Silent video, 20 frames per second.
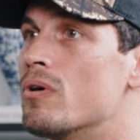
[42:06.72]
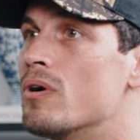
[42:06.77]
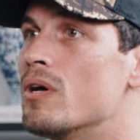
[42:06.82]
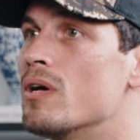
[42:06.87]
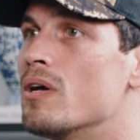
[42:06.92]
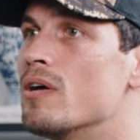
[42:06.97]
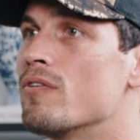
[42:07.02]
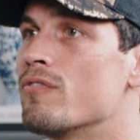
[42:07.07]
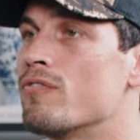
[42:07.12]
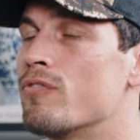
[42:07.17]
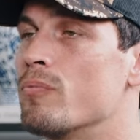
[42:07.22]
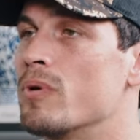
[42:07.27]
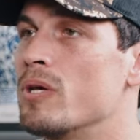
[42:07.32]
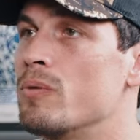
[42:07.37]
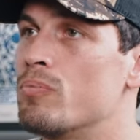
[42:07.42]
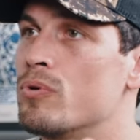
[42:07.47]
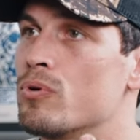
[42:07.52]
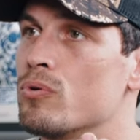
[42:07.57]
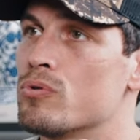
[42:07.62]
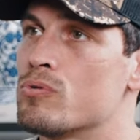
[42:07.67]
yeah. For
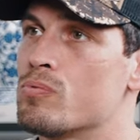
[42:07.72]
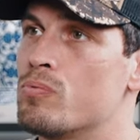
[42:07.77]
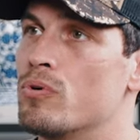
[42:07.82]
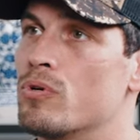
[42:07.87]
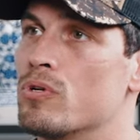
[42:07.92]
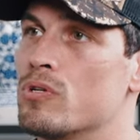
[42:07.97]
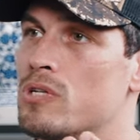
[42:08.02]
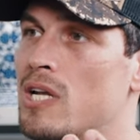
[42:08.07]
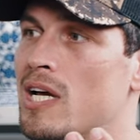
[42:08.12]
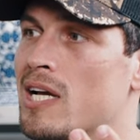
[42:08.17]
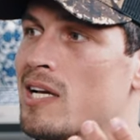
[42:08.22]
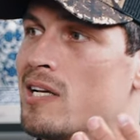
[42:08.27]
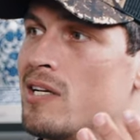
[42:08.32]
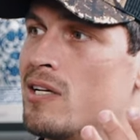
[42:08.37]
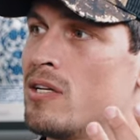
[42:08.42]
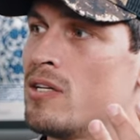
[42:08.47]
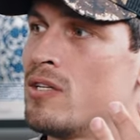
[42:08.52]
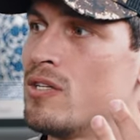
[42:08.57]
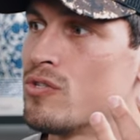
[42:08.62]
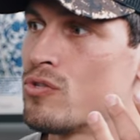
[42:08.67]
me, Puresport is like
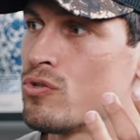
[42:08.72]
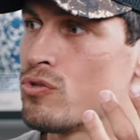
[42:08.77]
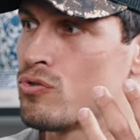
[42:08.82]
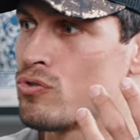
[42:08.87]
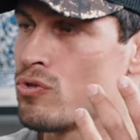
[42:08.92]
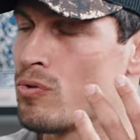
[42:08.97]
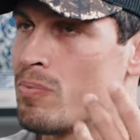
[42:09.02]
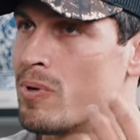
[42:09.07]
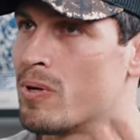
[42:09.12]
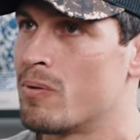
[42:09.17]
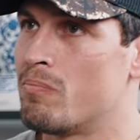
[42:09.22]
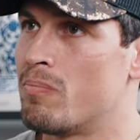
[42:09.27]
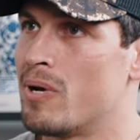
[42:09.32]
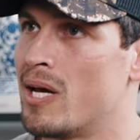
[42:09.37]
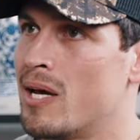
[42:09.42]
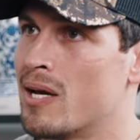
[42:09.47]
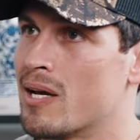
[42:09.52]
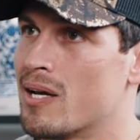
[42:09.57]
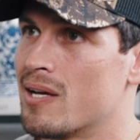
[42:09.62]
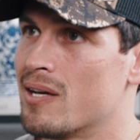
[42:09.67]
a stripping
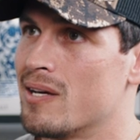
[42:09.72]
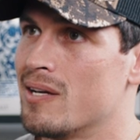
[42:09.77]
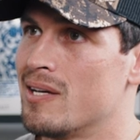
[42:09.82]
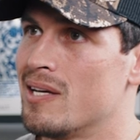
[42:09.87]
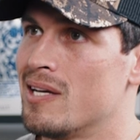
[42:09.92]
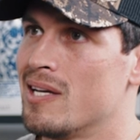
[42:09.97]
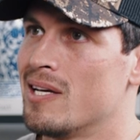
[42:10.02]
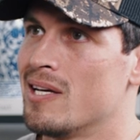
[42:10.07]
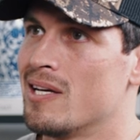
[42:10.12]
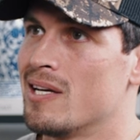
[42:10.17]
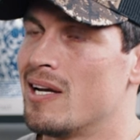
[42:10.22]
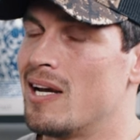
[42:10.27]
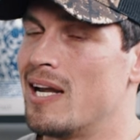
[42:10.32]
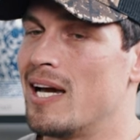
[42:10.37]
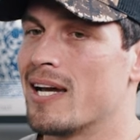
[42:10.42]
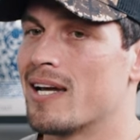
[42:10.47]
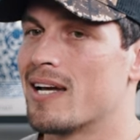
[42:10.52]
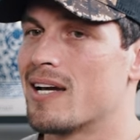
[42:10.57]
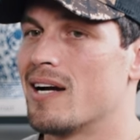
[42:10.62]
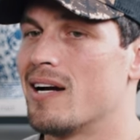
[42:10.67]
back.
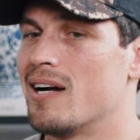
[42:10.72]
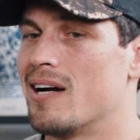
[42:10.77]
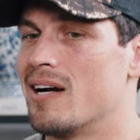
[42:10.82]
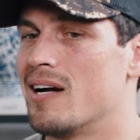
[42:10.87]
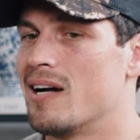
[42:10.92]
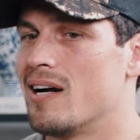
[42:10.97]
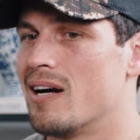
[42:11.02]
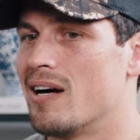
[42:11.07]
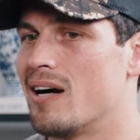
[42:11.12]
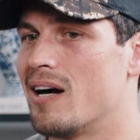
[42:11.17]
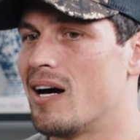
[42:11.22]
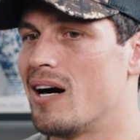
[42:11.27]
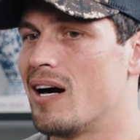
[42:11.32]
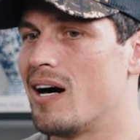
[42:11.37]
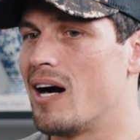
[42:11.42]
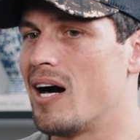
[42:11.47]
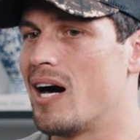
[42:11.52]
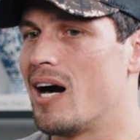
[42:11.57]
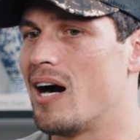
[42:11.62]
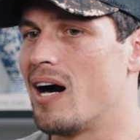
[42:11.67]
Like,
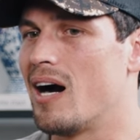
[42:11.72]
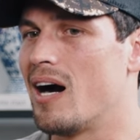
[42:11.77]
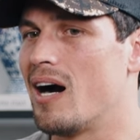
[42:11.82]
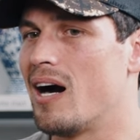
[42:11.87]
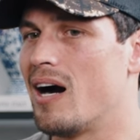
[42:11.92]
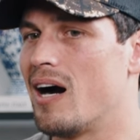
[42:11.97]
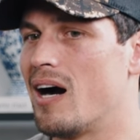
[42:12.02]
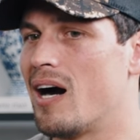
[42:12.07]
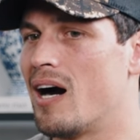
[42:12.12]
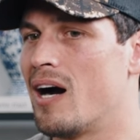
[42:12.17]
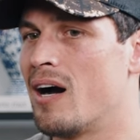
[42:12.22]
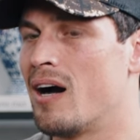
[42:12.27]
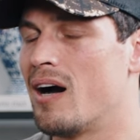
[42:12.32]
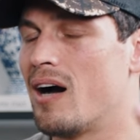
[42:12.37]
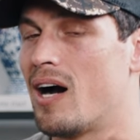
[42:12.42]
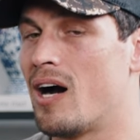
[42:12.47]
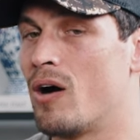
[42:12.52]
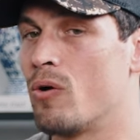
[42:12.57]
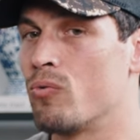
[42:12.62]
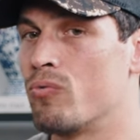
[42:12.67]
I,
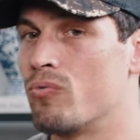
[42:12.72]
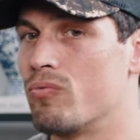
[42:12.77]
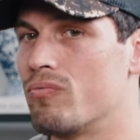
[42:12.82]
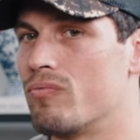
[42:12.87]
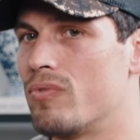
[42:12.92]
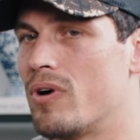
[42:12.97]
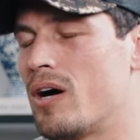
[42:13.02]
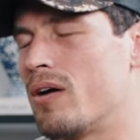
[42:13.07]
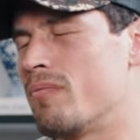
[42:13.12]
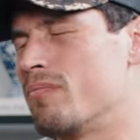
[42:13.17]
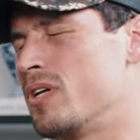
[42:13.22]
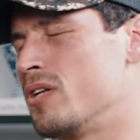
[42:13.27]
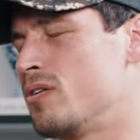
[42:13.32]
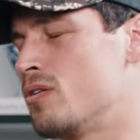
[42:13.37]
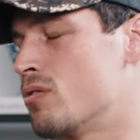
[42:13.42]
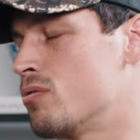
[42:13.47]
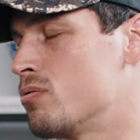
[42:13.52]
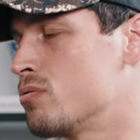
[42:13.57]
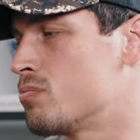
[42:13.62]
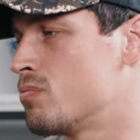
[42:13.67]
I, I mean,
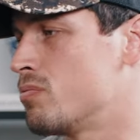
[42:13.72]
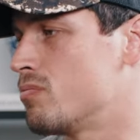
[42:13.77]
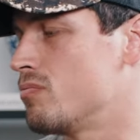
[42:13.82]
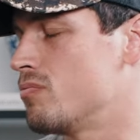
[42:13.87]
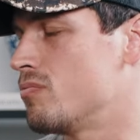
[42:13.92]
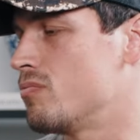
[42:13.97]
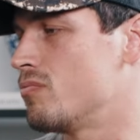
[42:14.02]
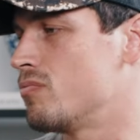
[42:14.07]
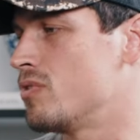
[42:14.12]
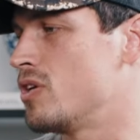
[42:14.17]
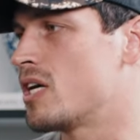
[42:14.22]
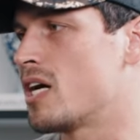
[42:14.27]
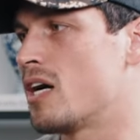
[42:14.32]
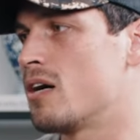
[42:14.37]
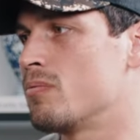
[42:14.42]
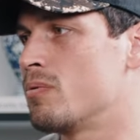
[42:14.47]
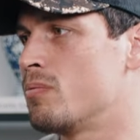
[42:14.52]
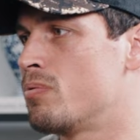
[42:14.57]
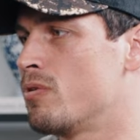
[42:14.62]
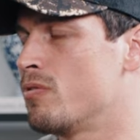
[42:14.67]
no one's, you
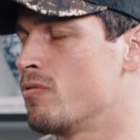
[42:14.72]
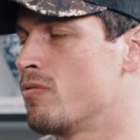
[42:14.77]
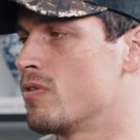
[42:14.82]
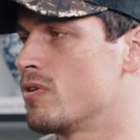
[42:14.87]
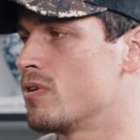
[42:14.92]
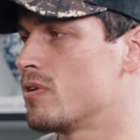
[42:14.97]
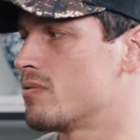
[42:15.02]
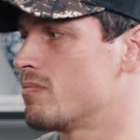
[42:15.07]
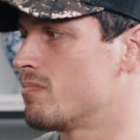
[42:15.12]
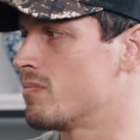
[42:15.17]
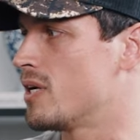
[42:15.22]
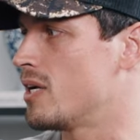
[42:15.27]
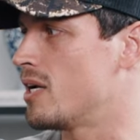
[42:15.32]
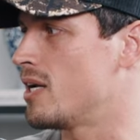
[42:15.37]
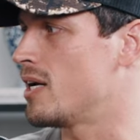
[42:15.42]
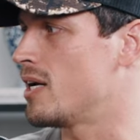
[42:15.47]
can't be perfect, but